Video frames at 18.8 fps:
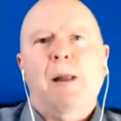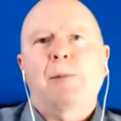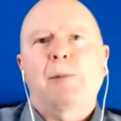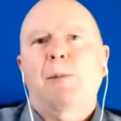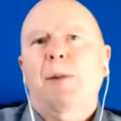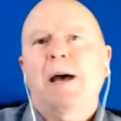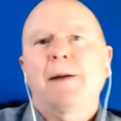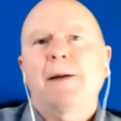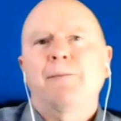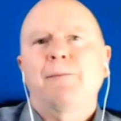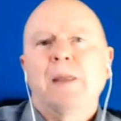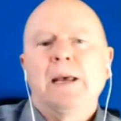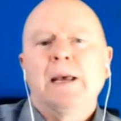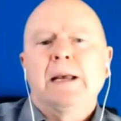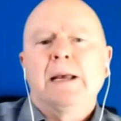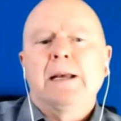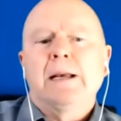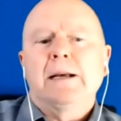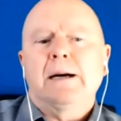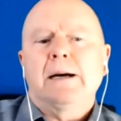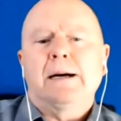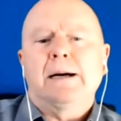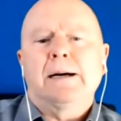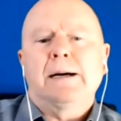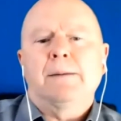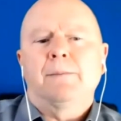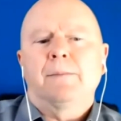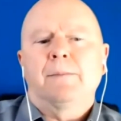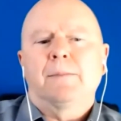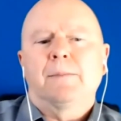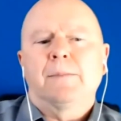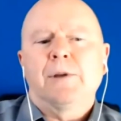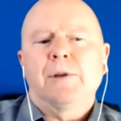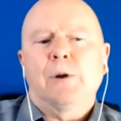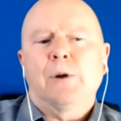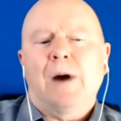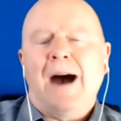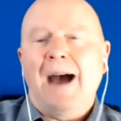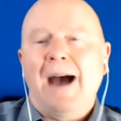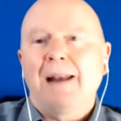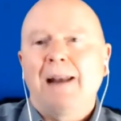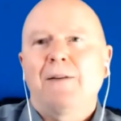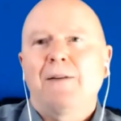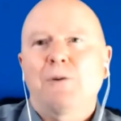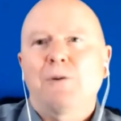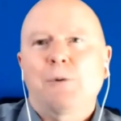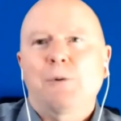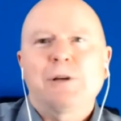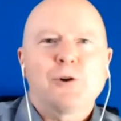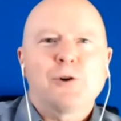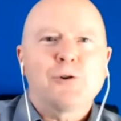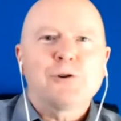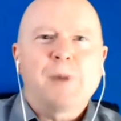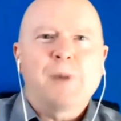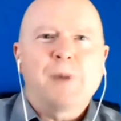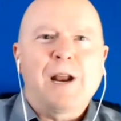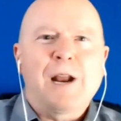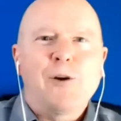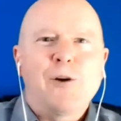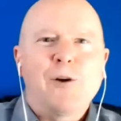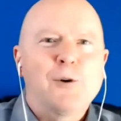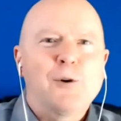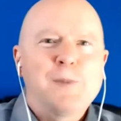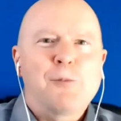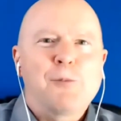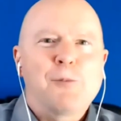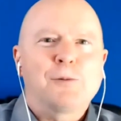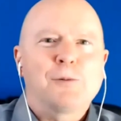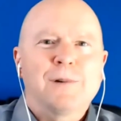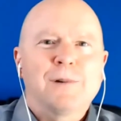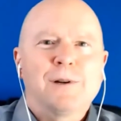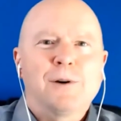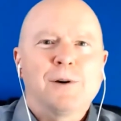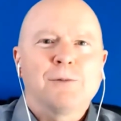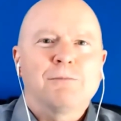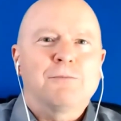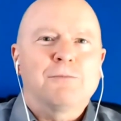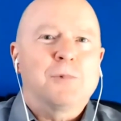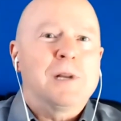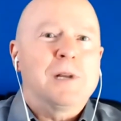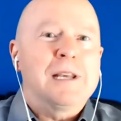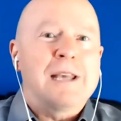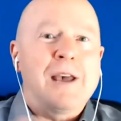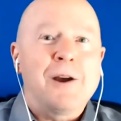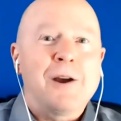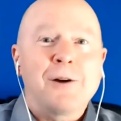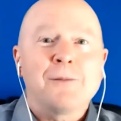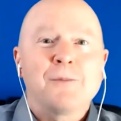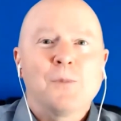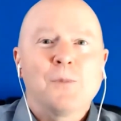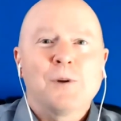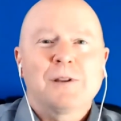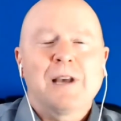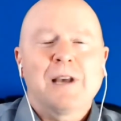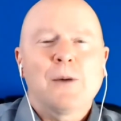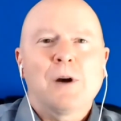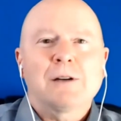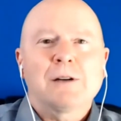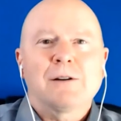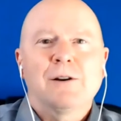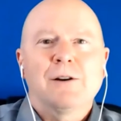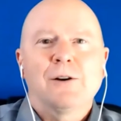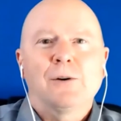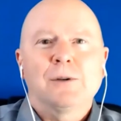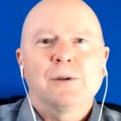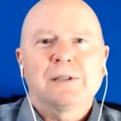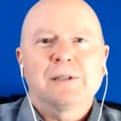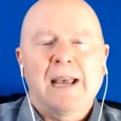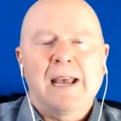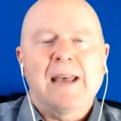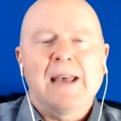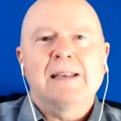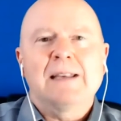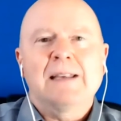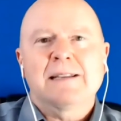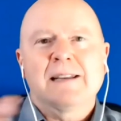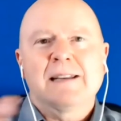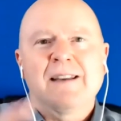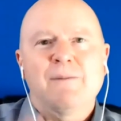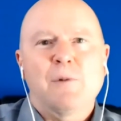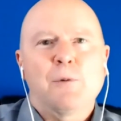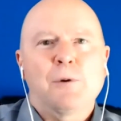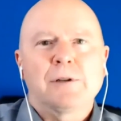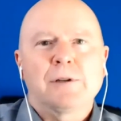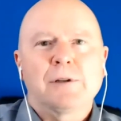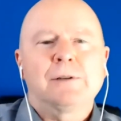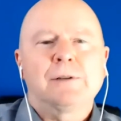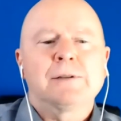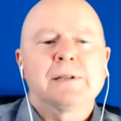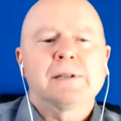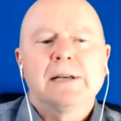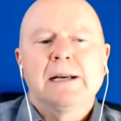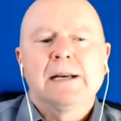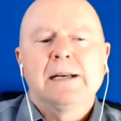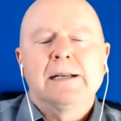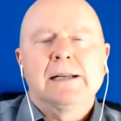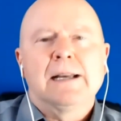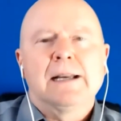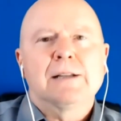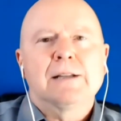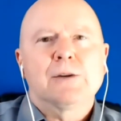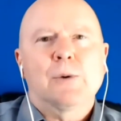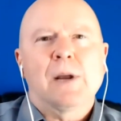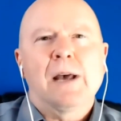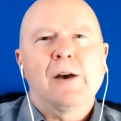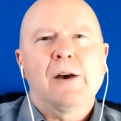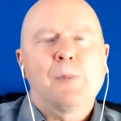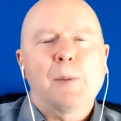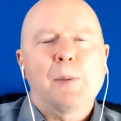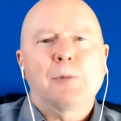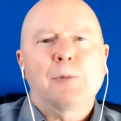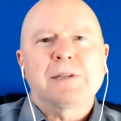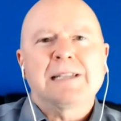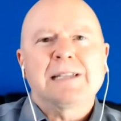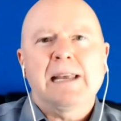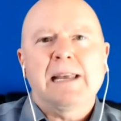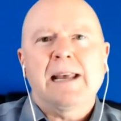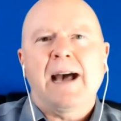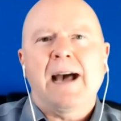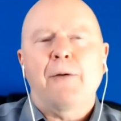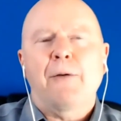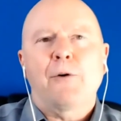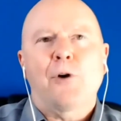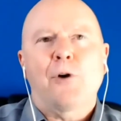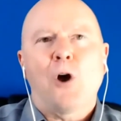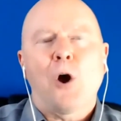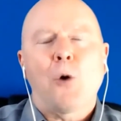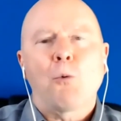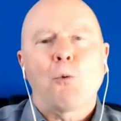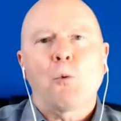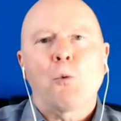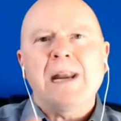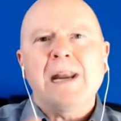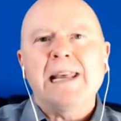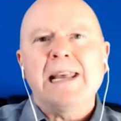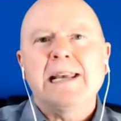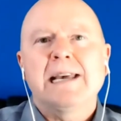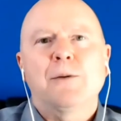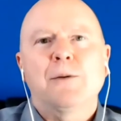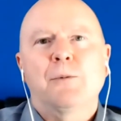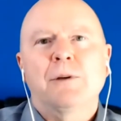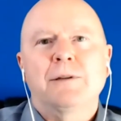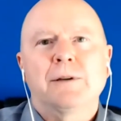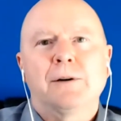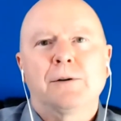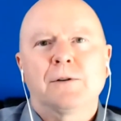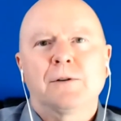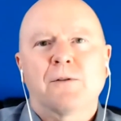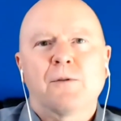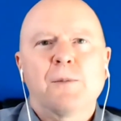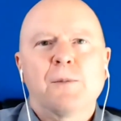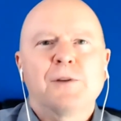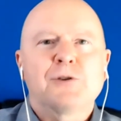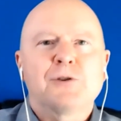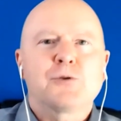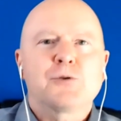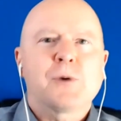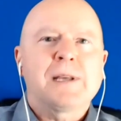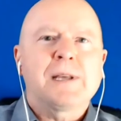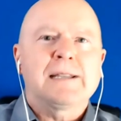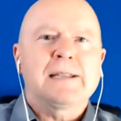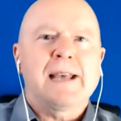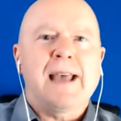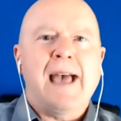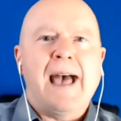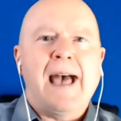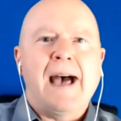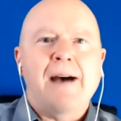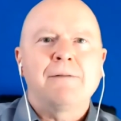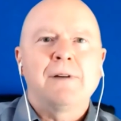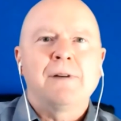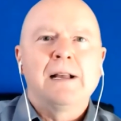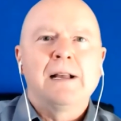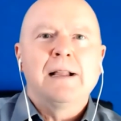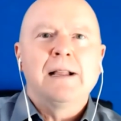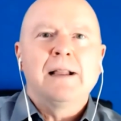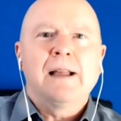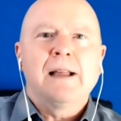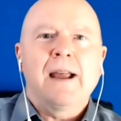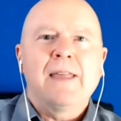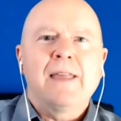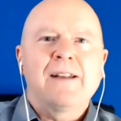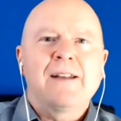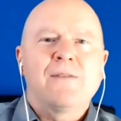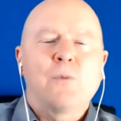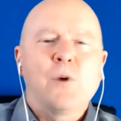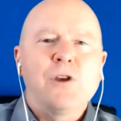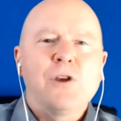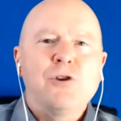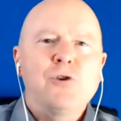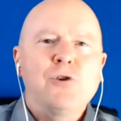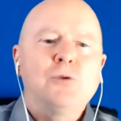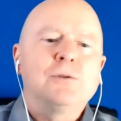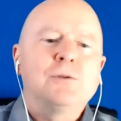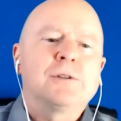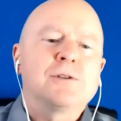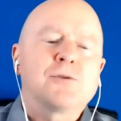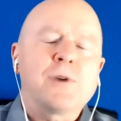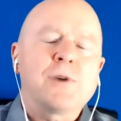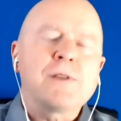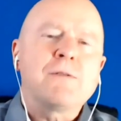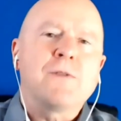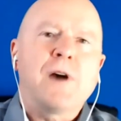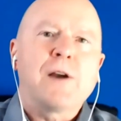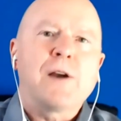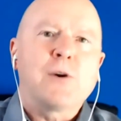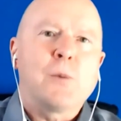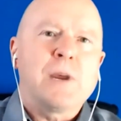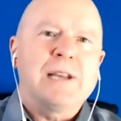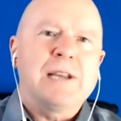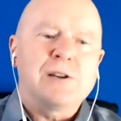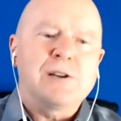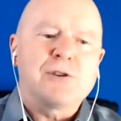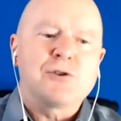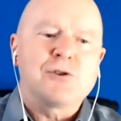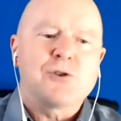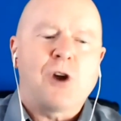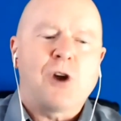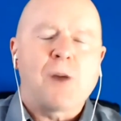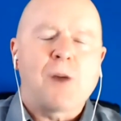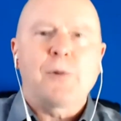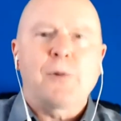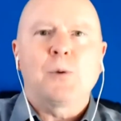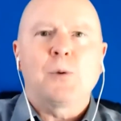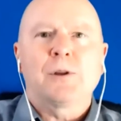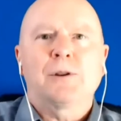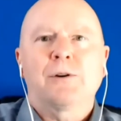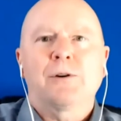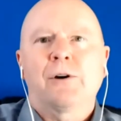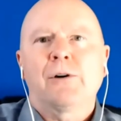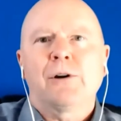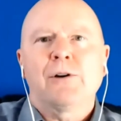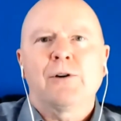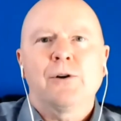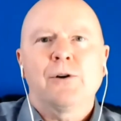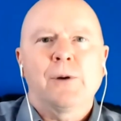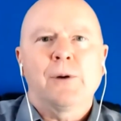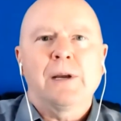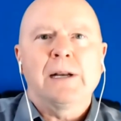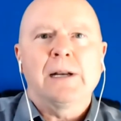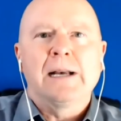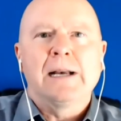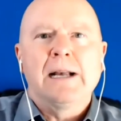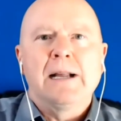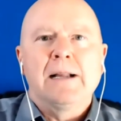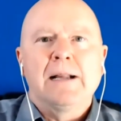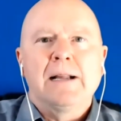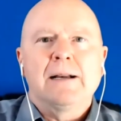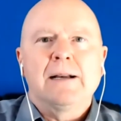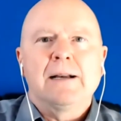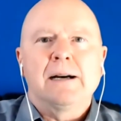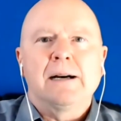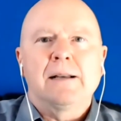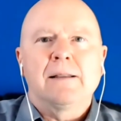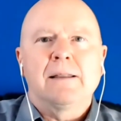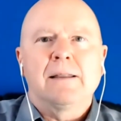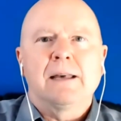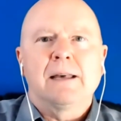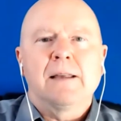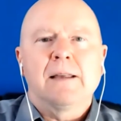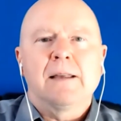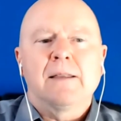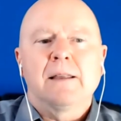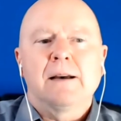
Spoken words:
blah, blah. I love the research, but I know most people don't really care. What they want to know is, can this give me results? And so when I help people see how they're already getting results from the strength they have, and that if we use the Strength Finder, we can just sharpen what they're already doing, then